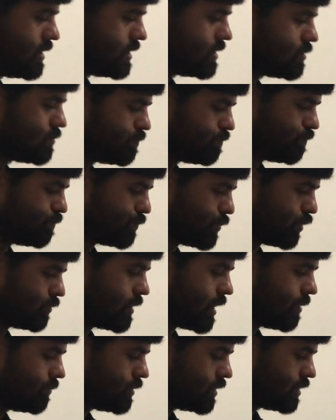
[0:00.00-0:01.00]
is
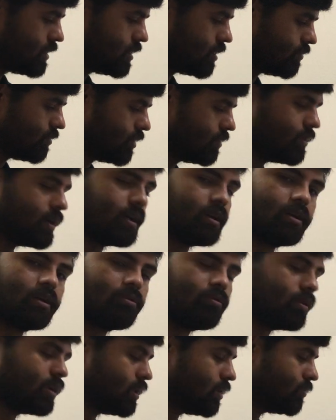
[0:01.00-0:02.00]
probability of event.
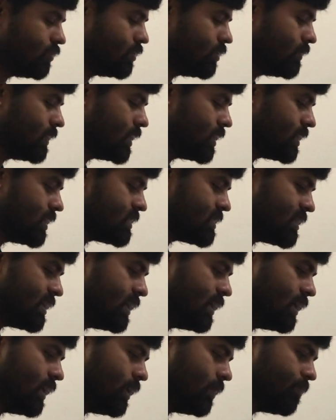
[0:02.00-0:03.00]
One of event is
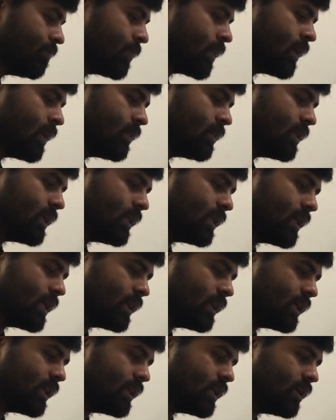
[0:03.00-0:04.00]
E, then
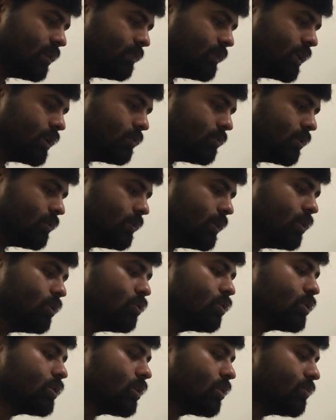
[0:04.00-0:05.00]
another event will be
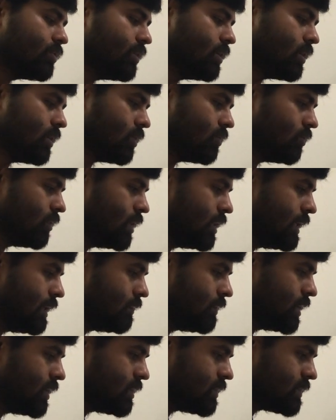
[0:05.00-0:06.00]
not of E. One
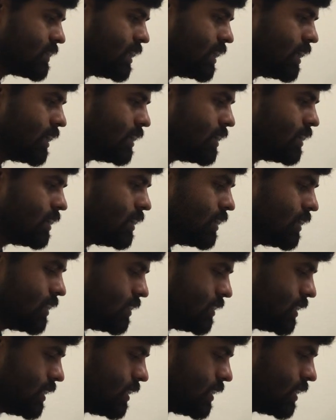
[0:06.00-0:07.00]
event is head,
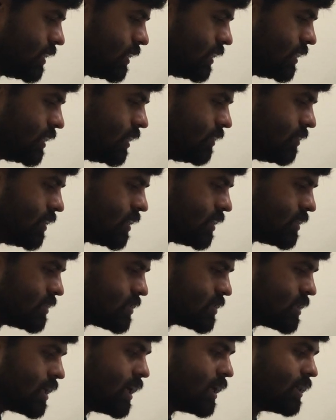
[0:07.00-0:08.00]
then another event is
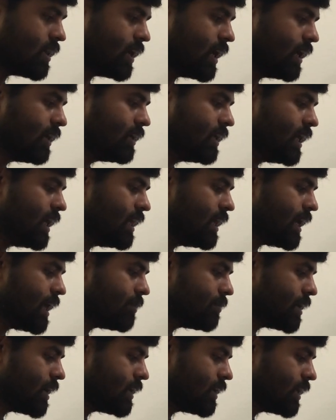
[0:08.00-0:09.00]
tail, and tail I
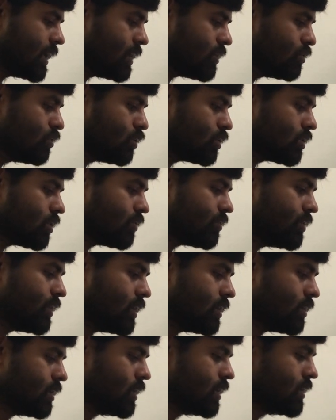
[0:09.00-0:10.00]
am writing as not of
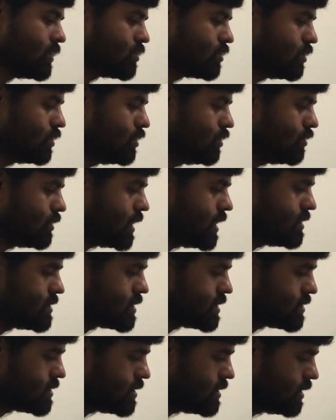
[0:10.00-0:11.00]
head. So you can
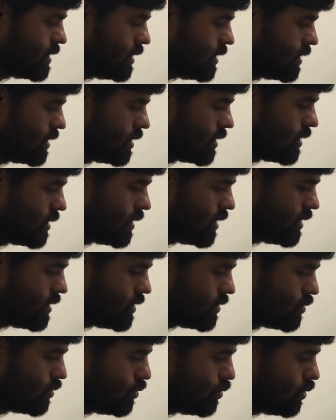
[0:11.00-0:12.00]
just see it
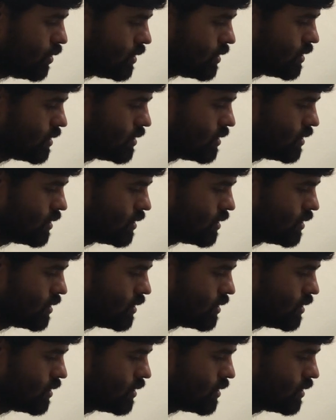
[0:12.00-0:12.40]
is not,